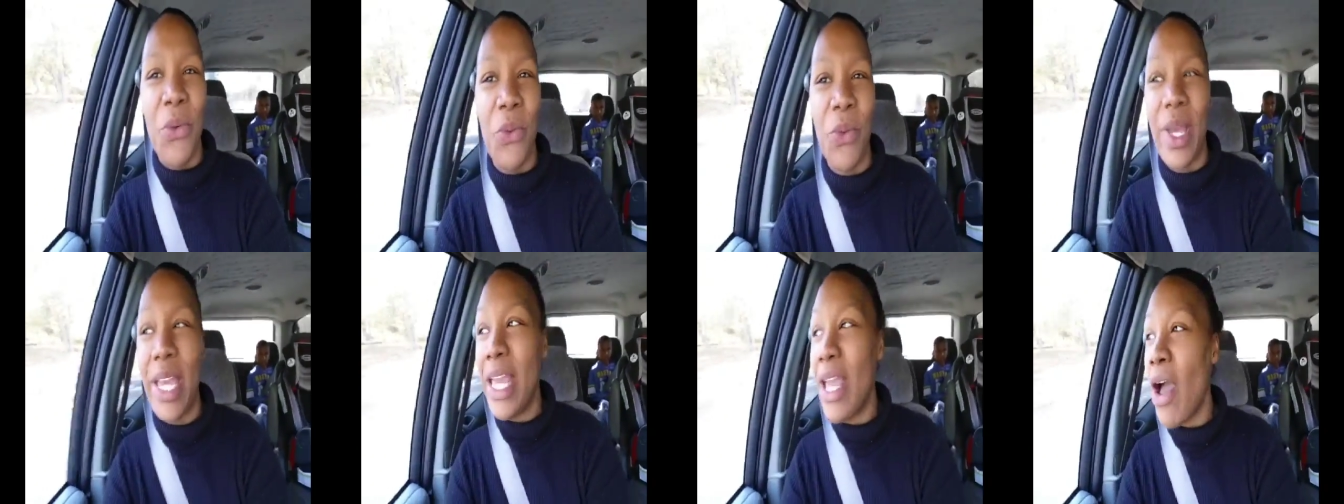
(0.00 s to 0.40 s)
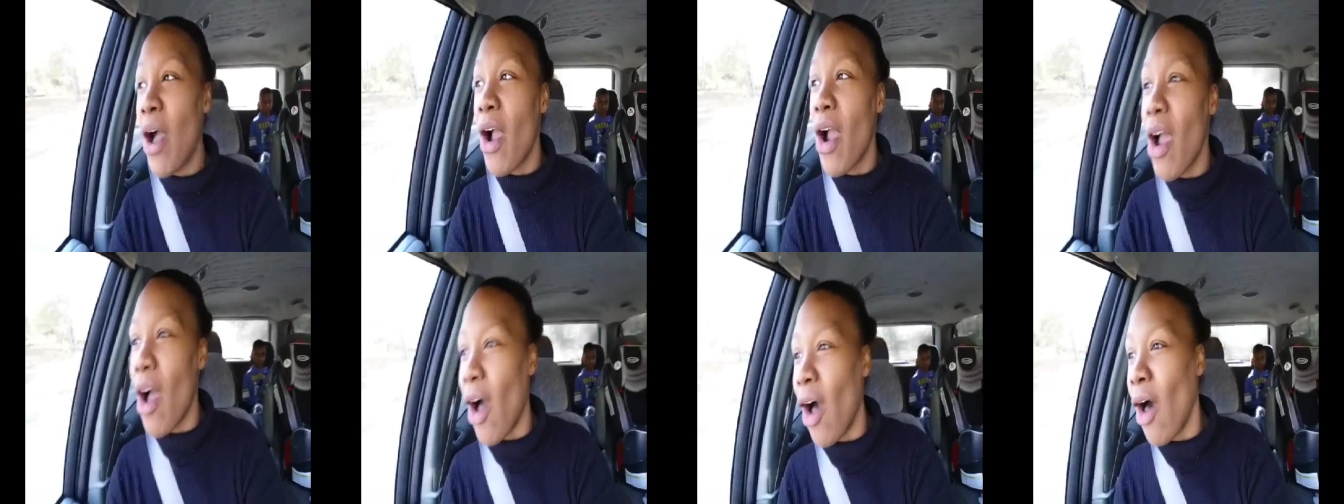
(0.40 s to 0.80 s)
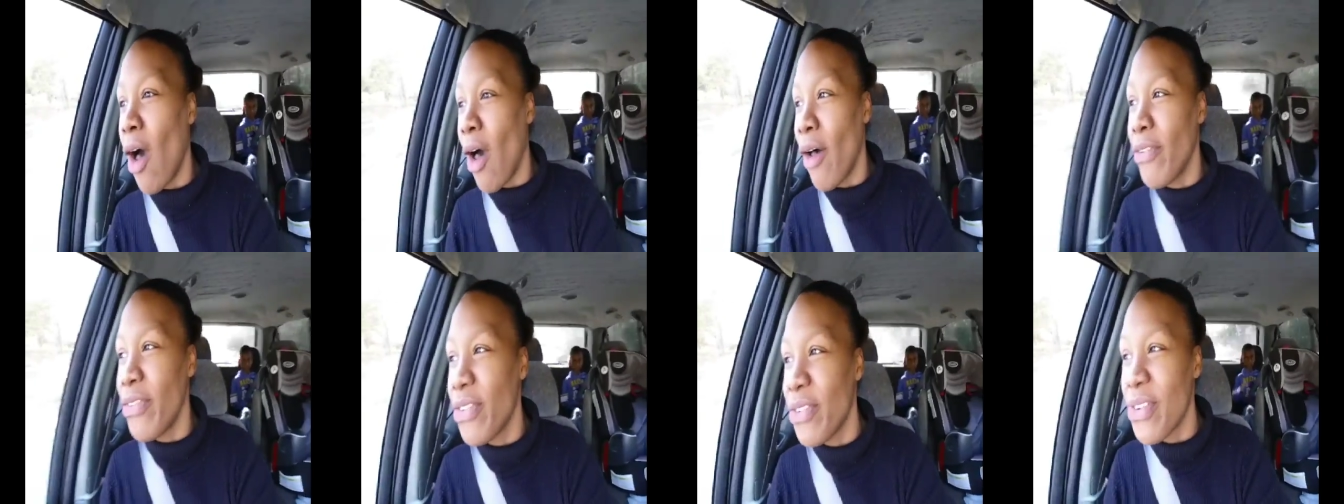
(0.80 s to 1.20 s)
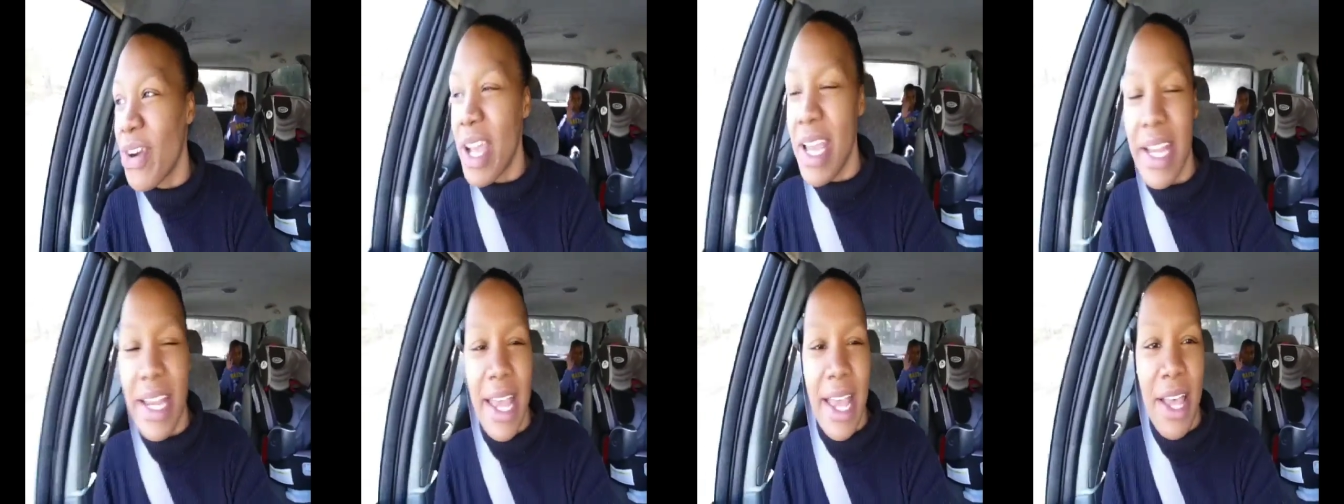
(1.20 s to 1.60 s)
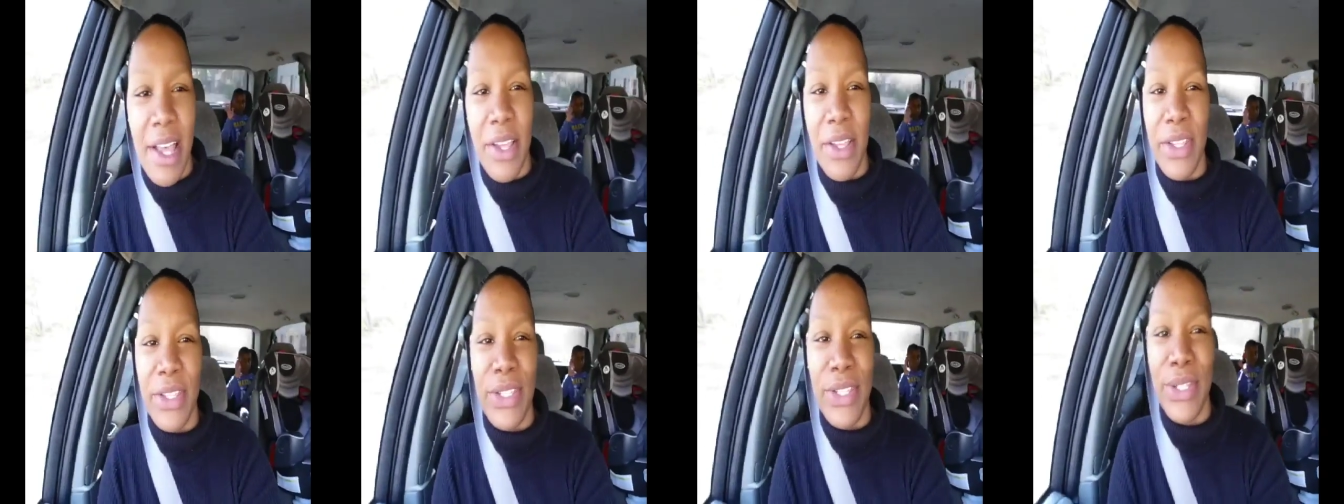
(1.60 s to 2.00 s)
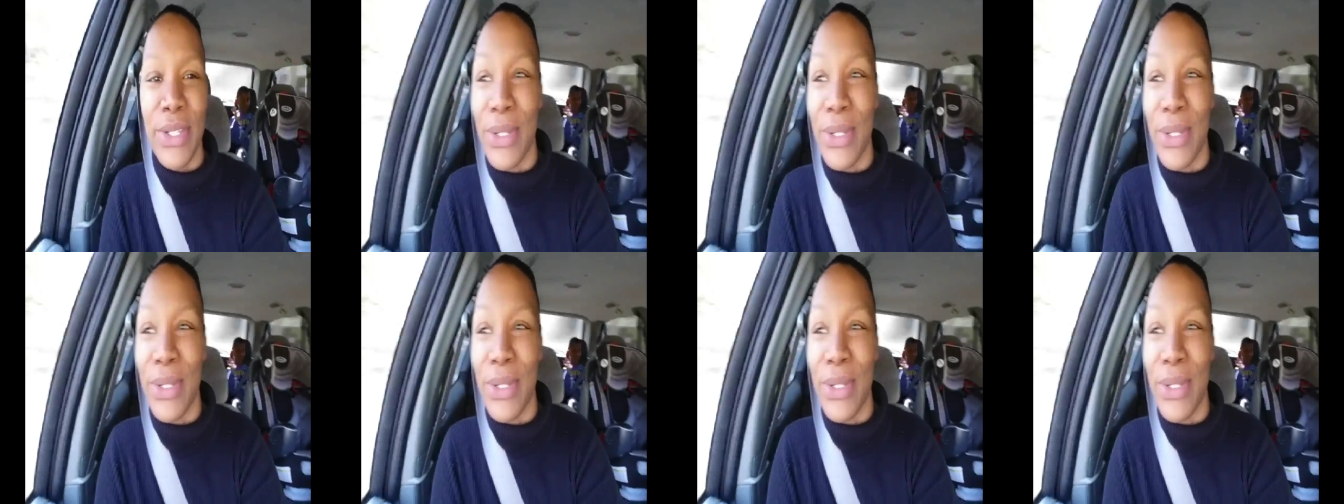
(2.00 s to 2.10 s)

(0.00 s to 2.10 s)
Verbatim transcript: we are off right now